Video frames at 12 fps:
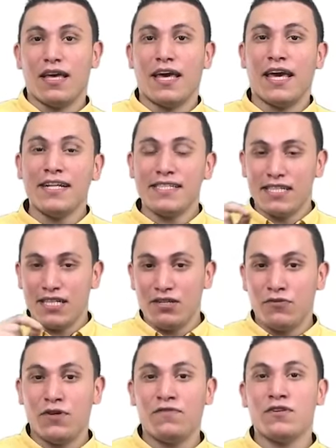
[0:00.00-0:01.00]
It here
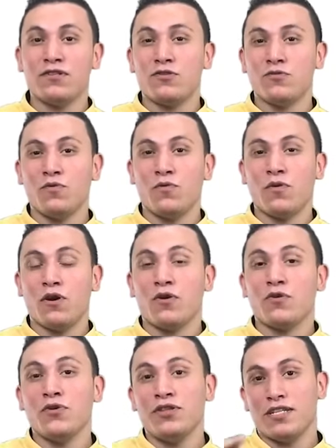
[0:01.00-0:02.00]
refers to
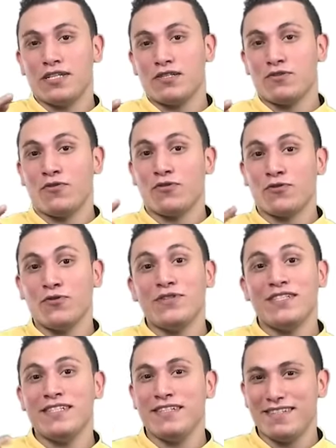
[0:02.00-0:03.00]
goodness or good
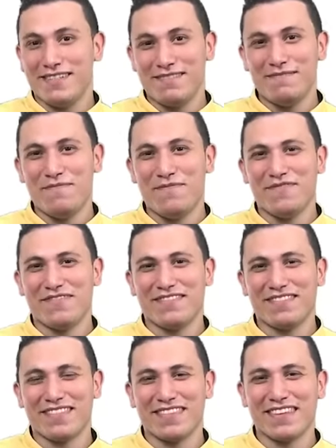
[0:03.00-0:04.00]
deeds.
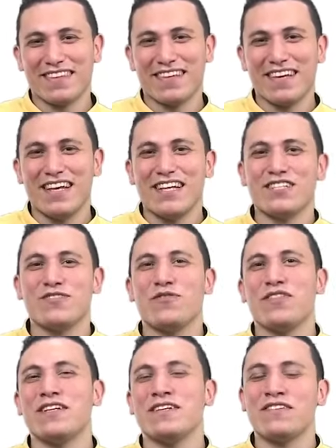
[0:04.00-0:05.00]
So
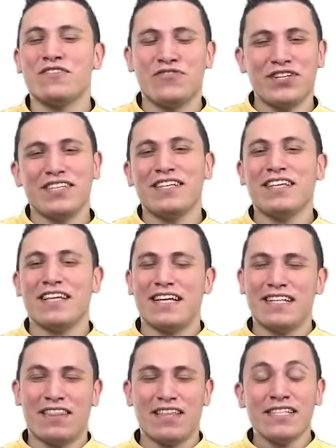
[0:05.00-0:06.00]
the
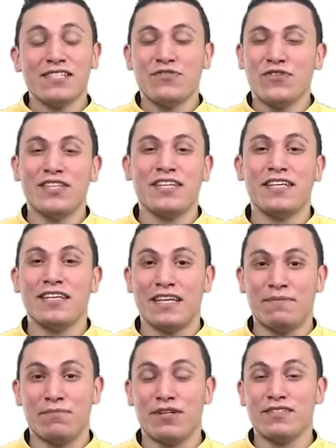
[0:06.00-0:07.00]
greeting, this greeting
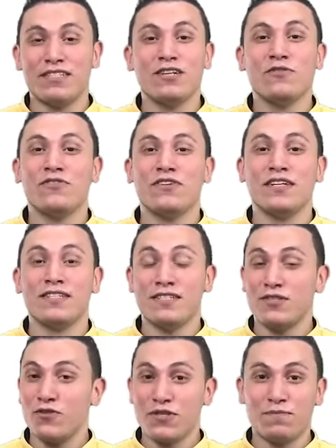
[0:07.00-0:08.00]
in particular is
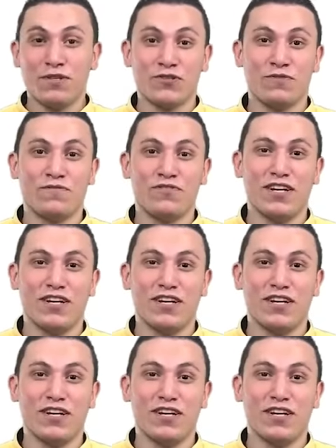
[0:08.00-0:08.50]
so special for